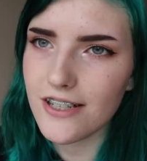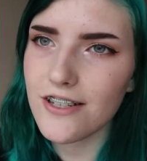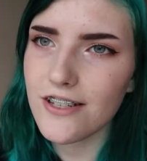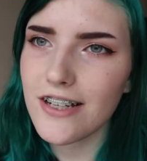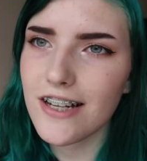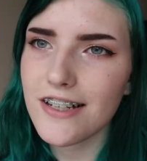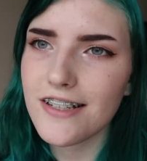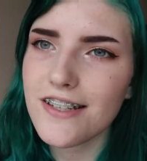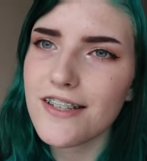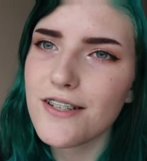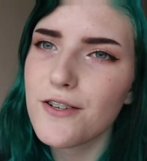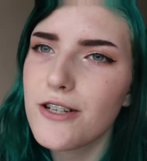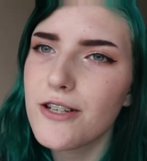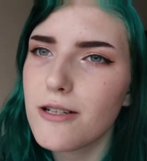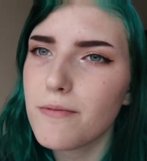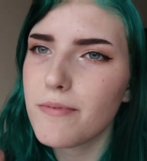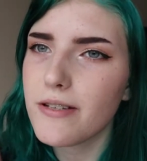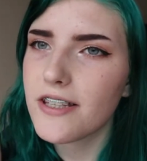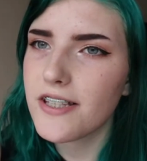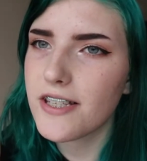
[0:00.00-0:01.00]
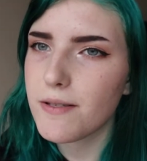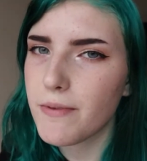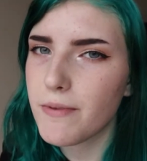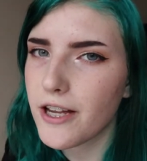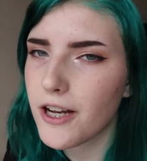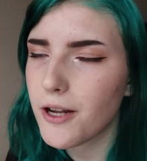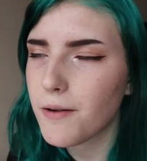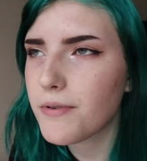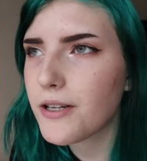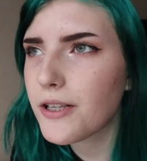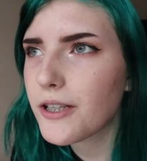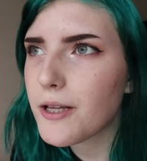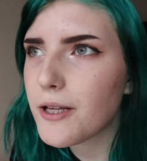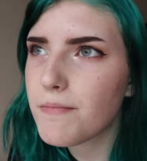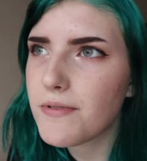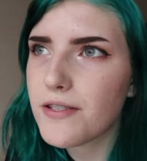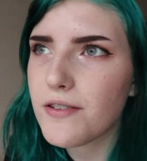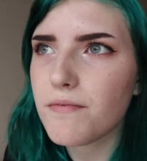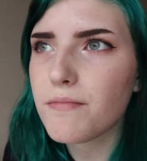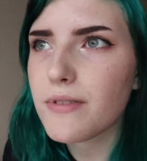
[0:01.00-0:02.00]
So next is going to be the sped up
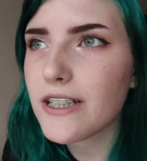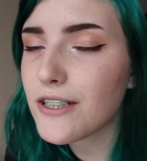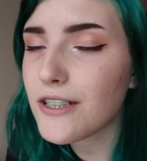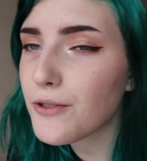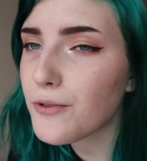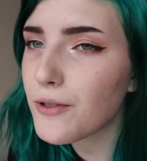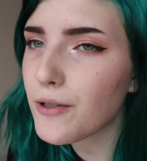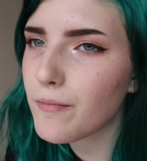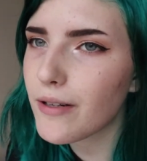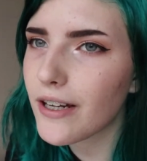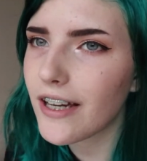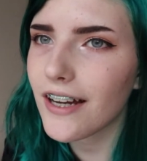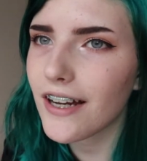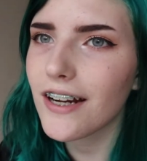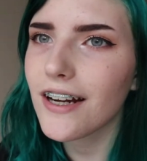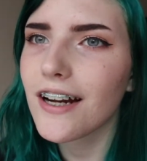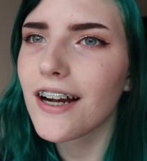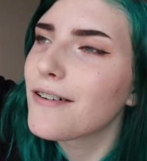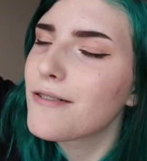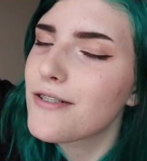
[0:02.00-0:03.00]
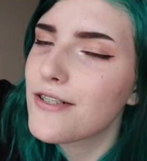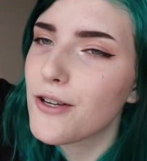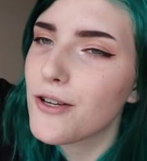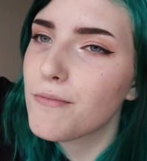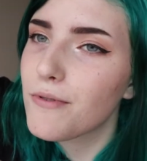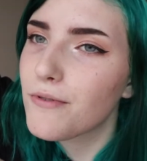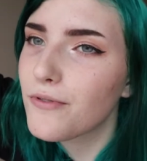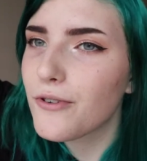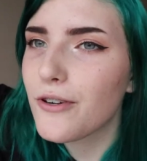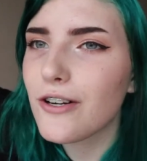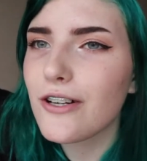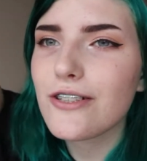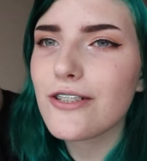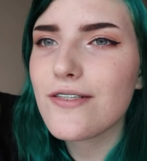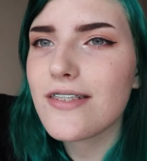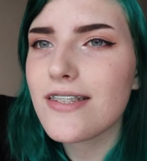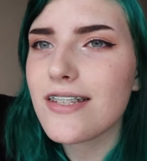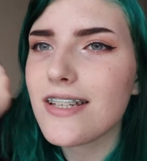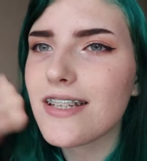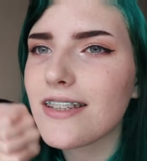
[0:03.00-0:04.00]
clips of me doing my hair. So before you
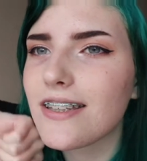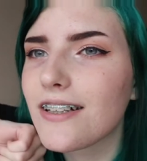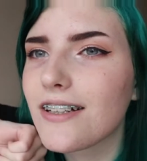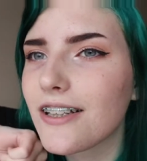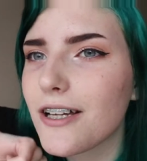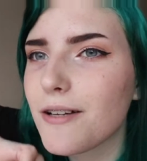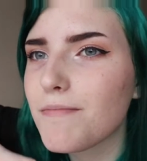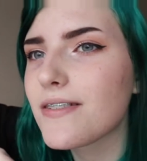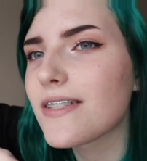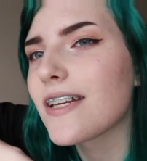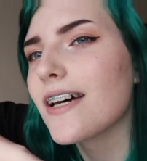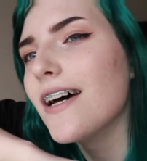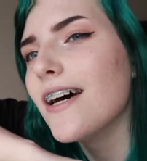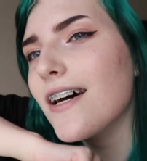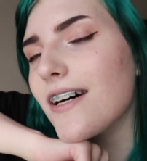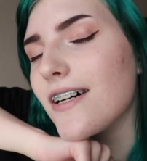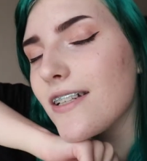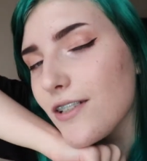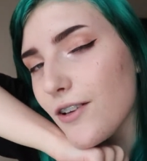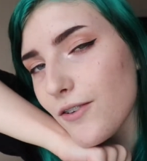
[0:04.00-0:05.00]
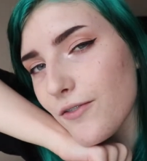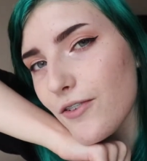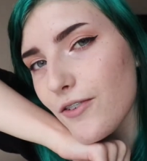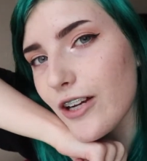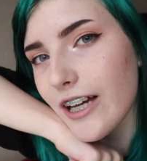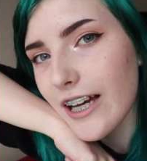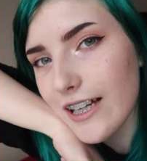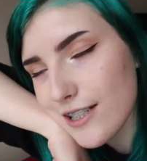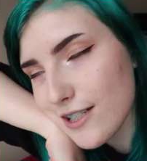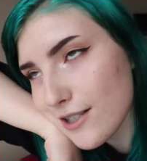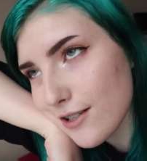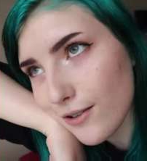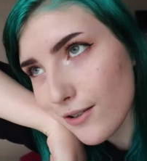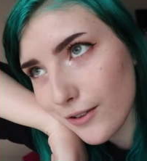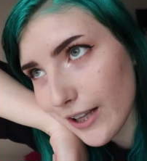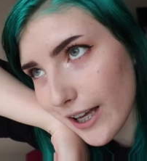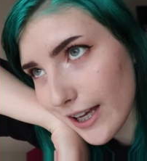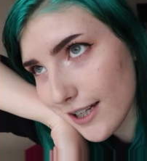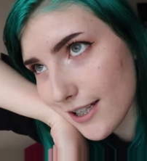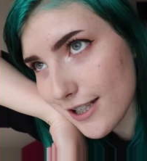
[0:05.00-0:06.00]
see the clips, don't forget to
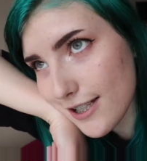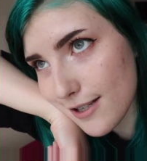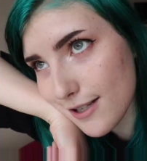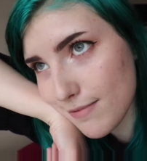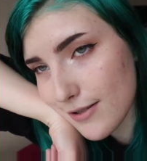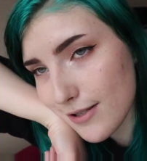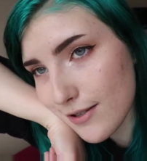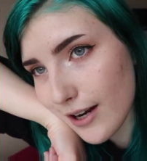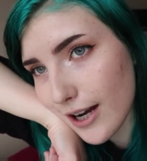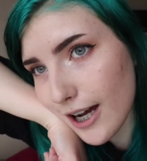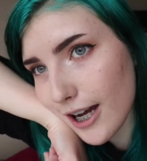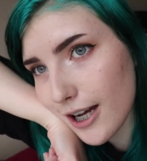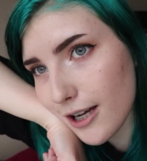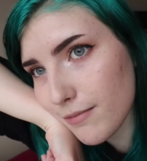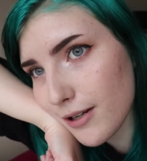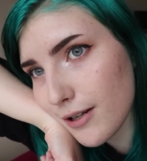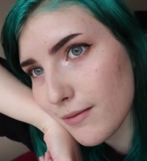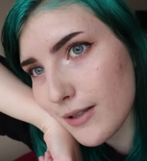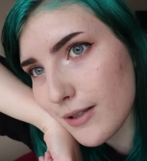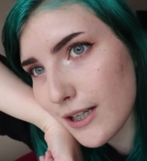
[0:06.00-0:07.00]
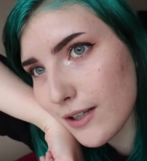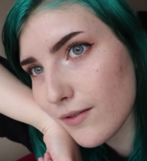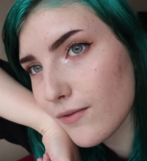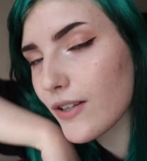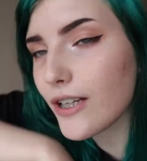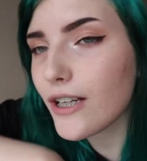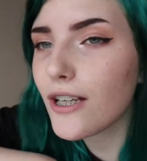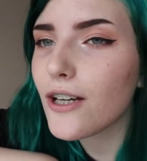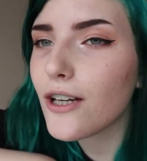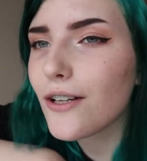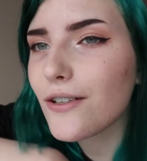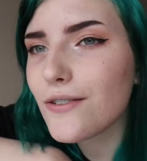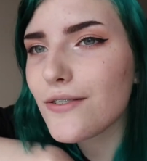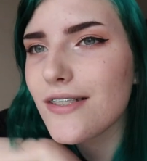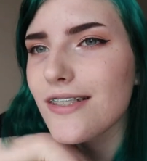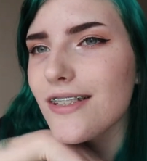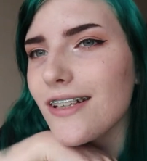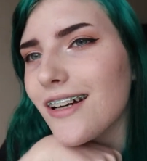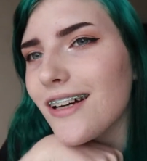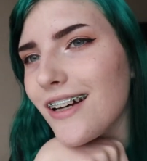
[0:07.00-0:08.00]
like and subscribe. I make
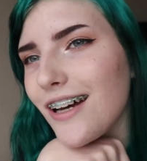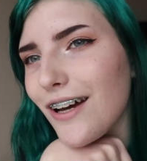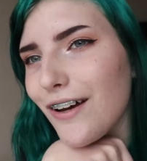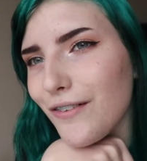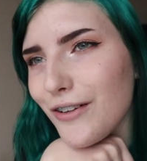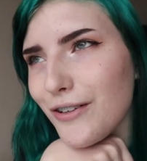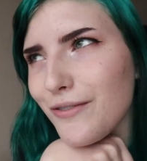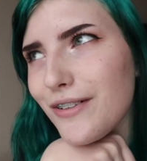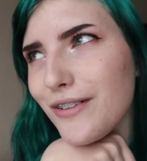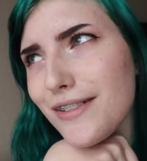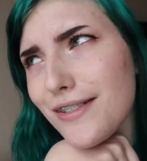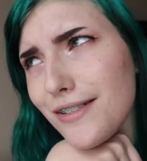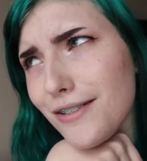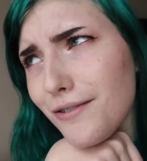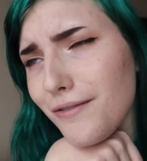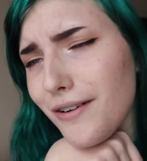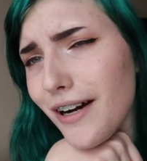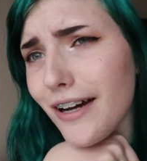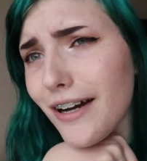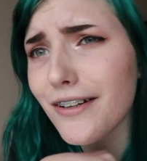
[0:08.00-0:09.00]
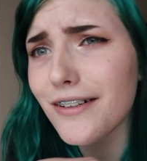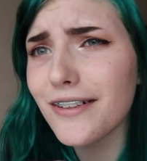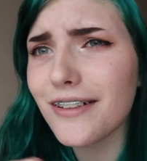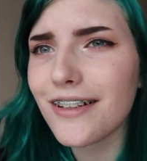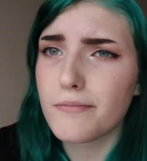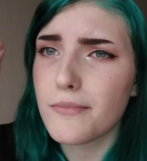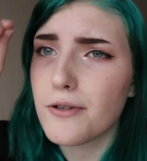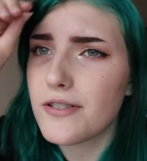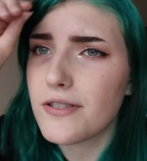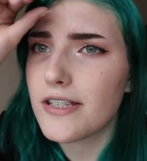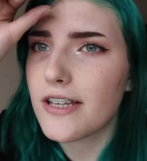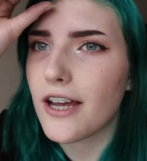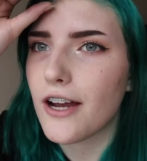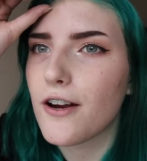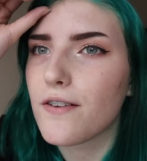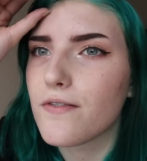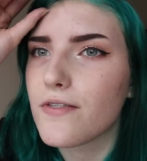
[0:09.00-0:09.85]
videos every once in a while, mostly hair